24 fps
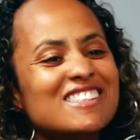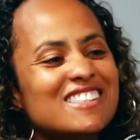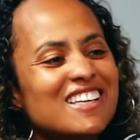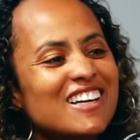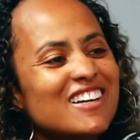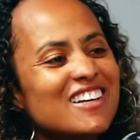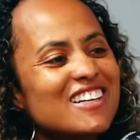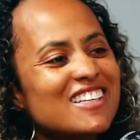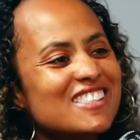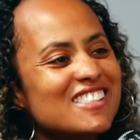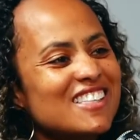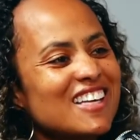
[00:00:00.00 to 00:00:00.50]

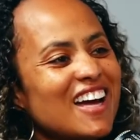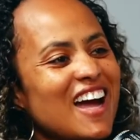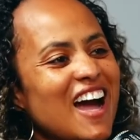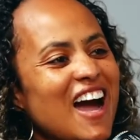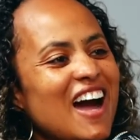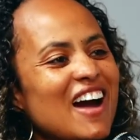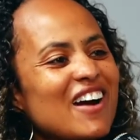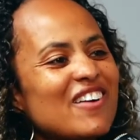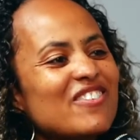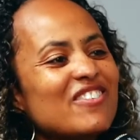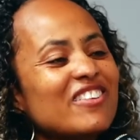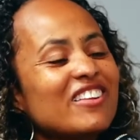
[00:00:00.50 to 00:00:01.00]
Seriously,
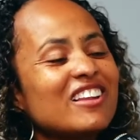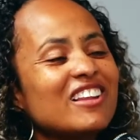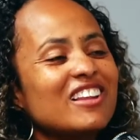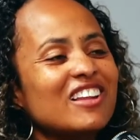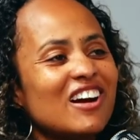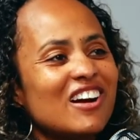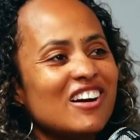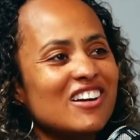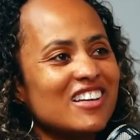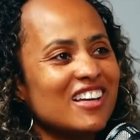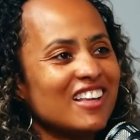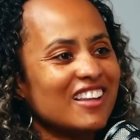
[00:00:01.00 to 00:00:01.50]
I've
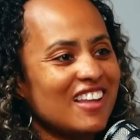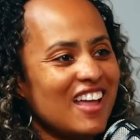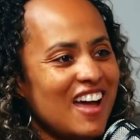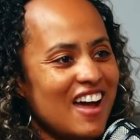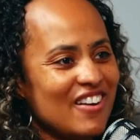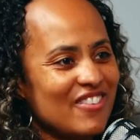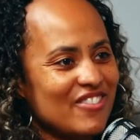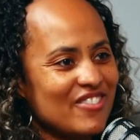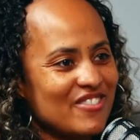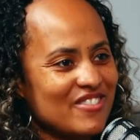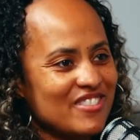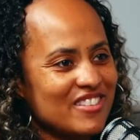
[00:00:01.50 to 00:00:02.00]
learned a
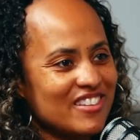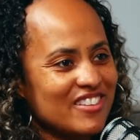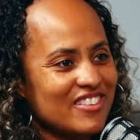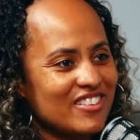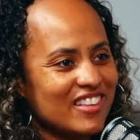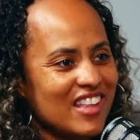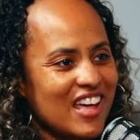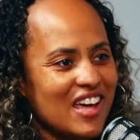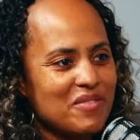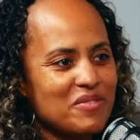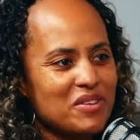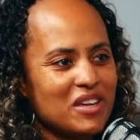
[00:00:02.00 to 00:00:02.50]
lot from
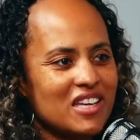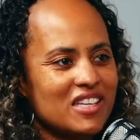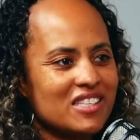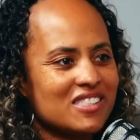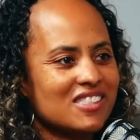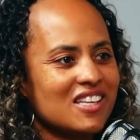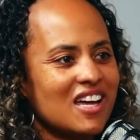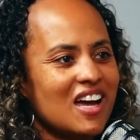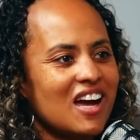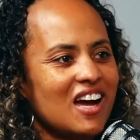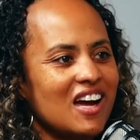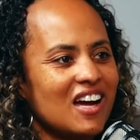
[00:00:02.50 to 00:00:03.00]
you, like
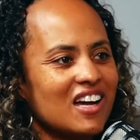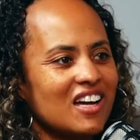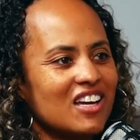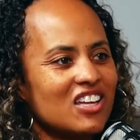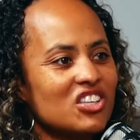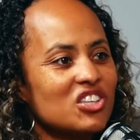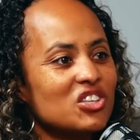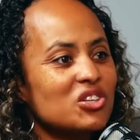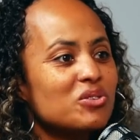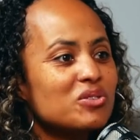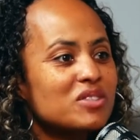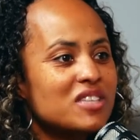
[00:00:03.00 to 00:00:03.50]
because
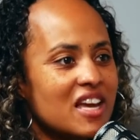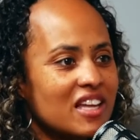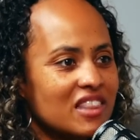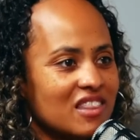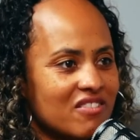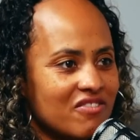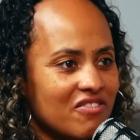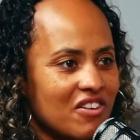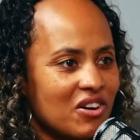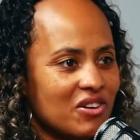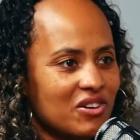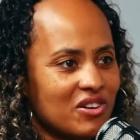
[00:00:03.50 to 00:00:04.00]
you take
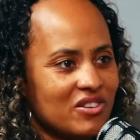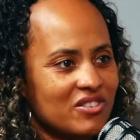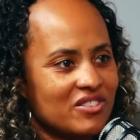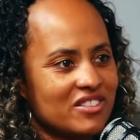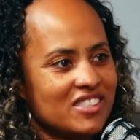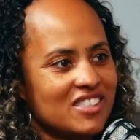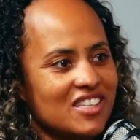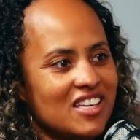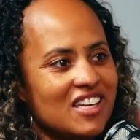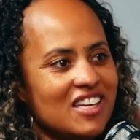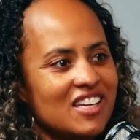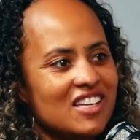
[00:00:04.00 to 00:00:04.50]
the
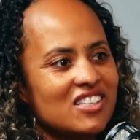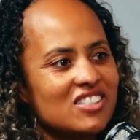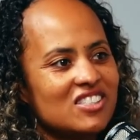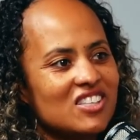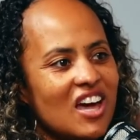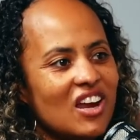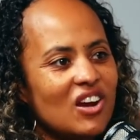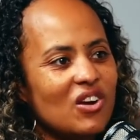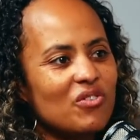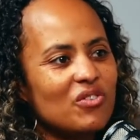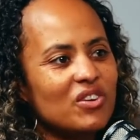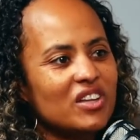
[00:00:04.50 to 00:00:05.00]
photos. So
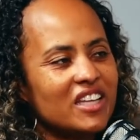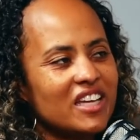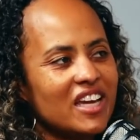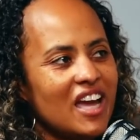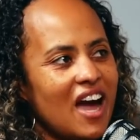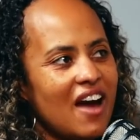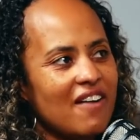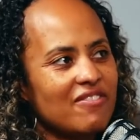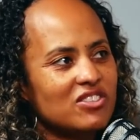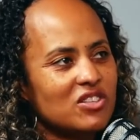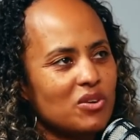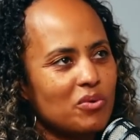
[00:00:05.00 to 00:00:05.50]
I don't really
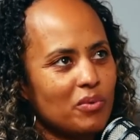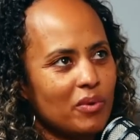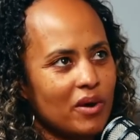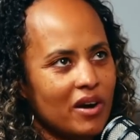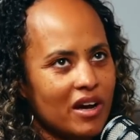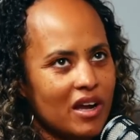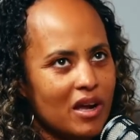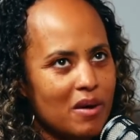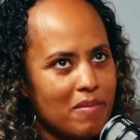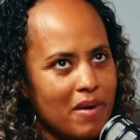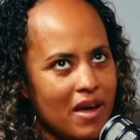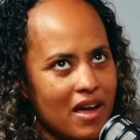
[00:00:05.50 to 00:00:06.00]
have to
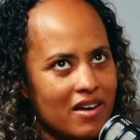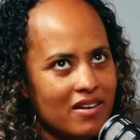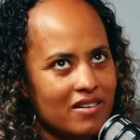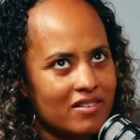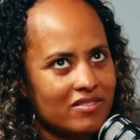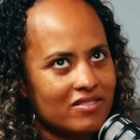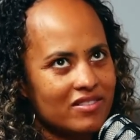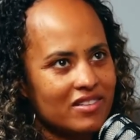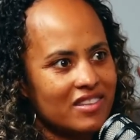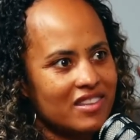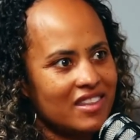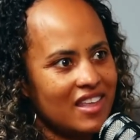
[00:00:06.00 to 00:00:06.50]
worry
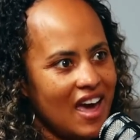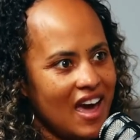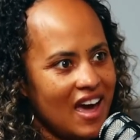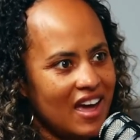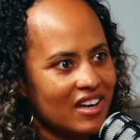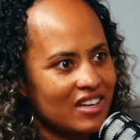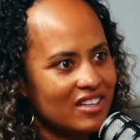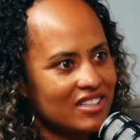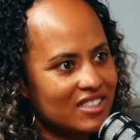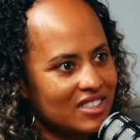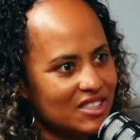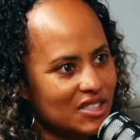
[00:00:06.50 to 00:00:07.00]
about
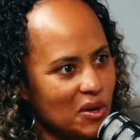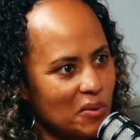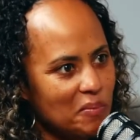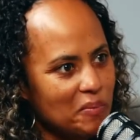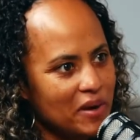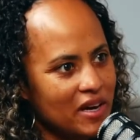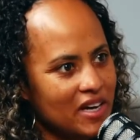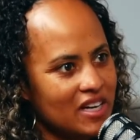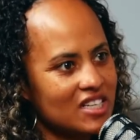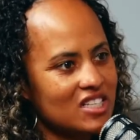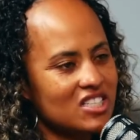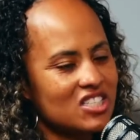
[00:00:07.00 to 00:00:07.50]
that so
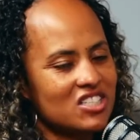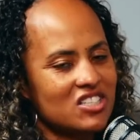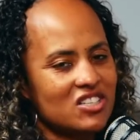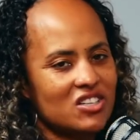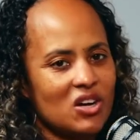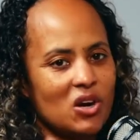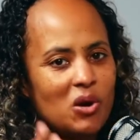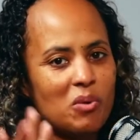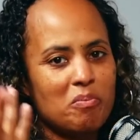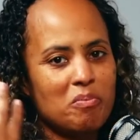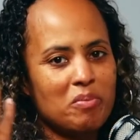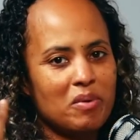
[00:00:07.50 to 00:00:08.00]
much, you
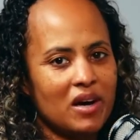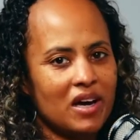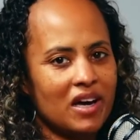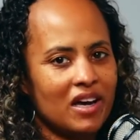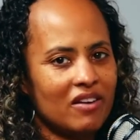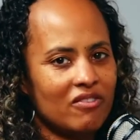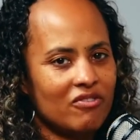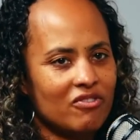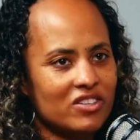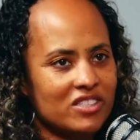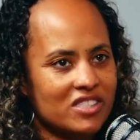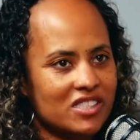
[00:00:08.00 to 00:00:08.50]
know,
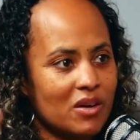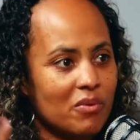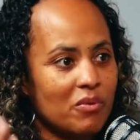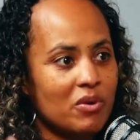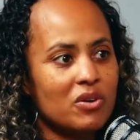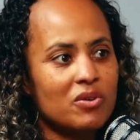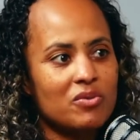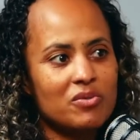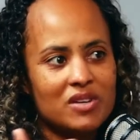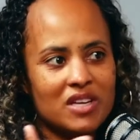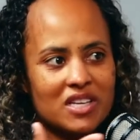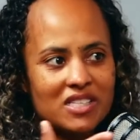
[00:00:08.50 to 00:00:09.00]
but for
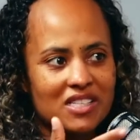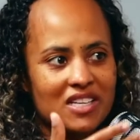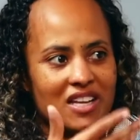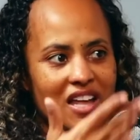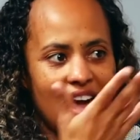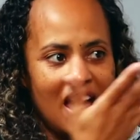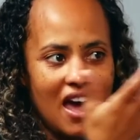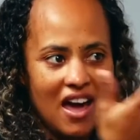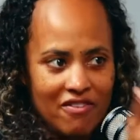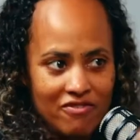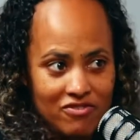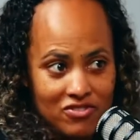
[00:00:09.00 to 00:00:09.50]
someone who doesn't
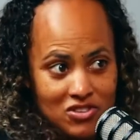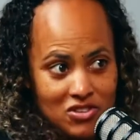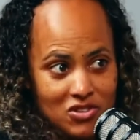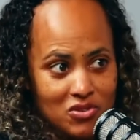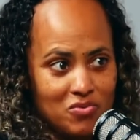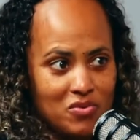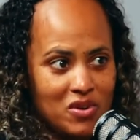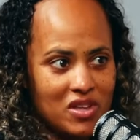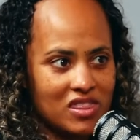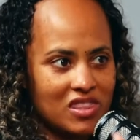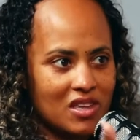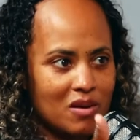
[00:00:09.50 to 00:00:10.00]
have
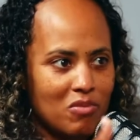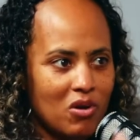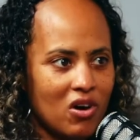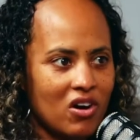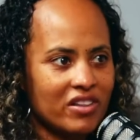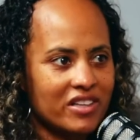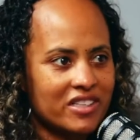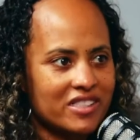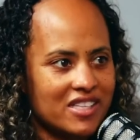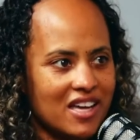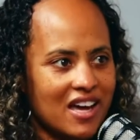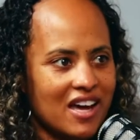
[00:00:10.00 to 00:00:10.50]
you with them
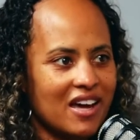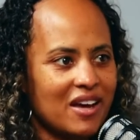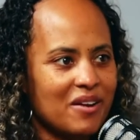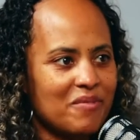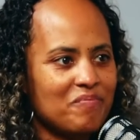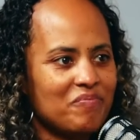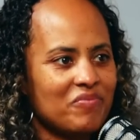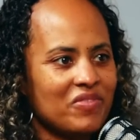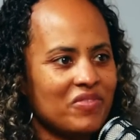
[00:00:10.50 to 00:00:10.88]
all the time,